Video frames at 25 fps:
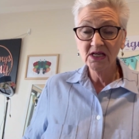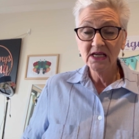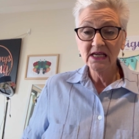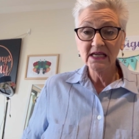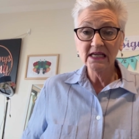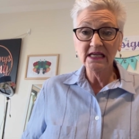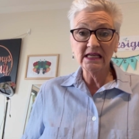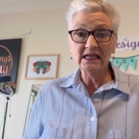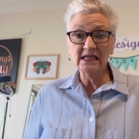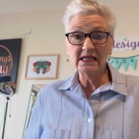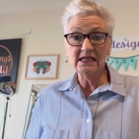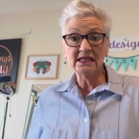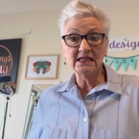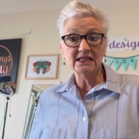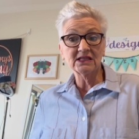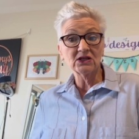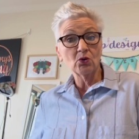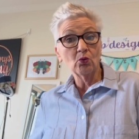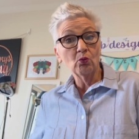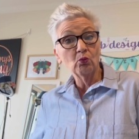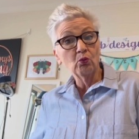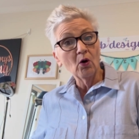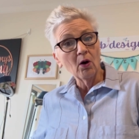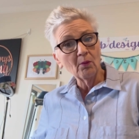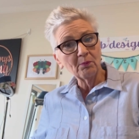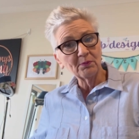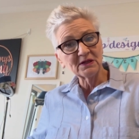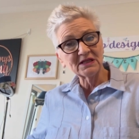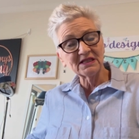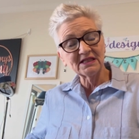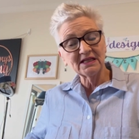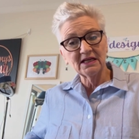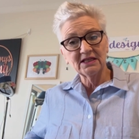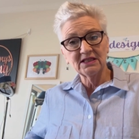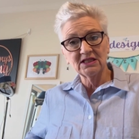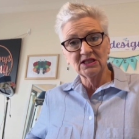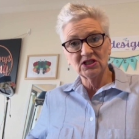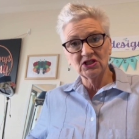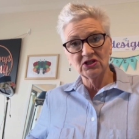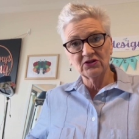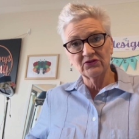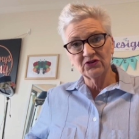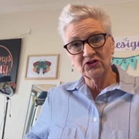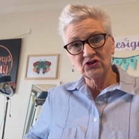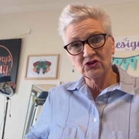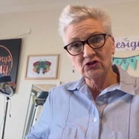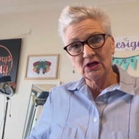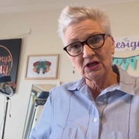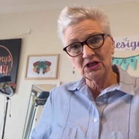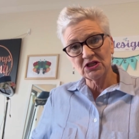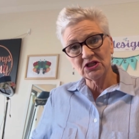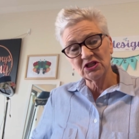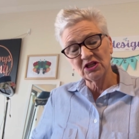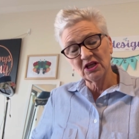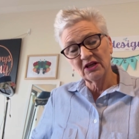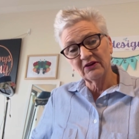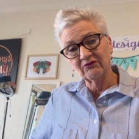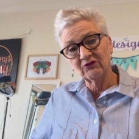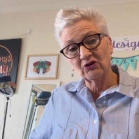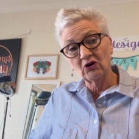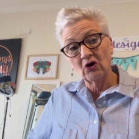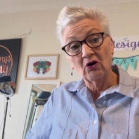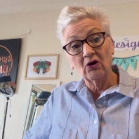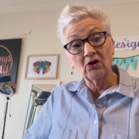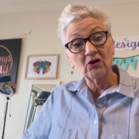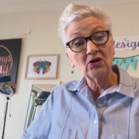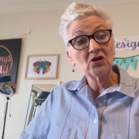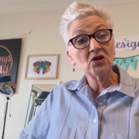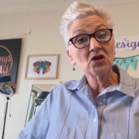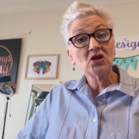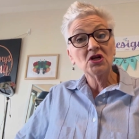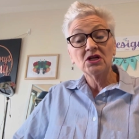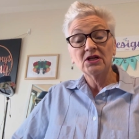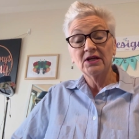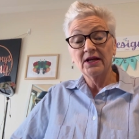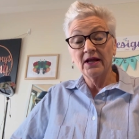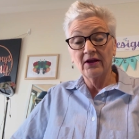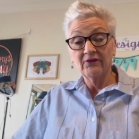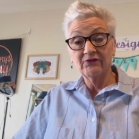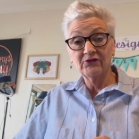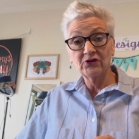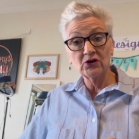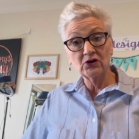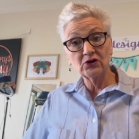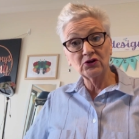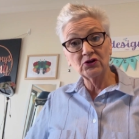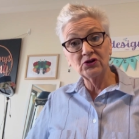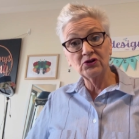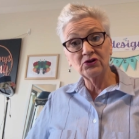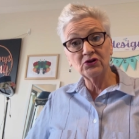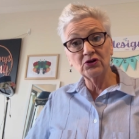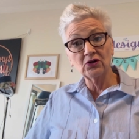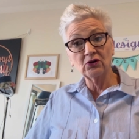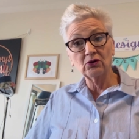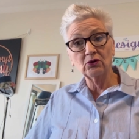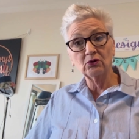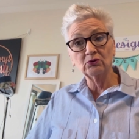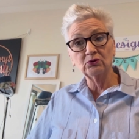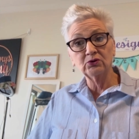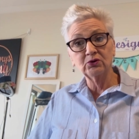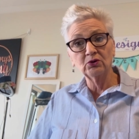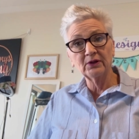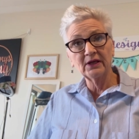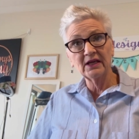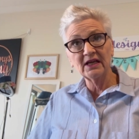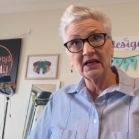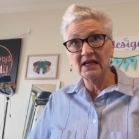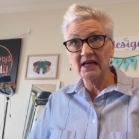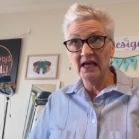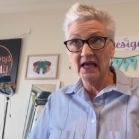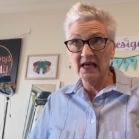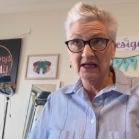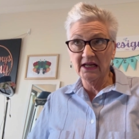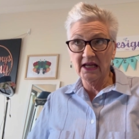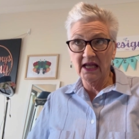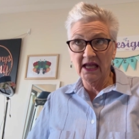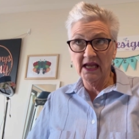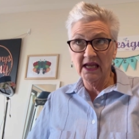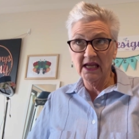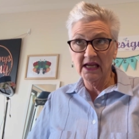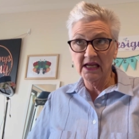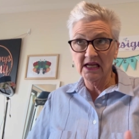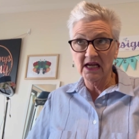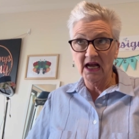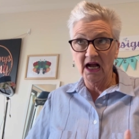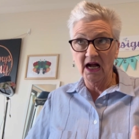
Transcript: is what percentage of stretch they've got. Now, if you're looking at a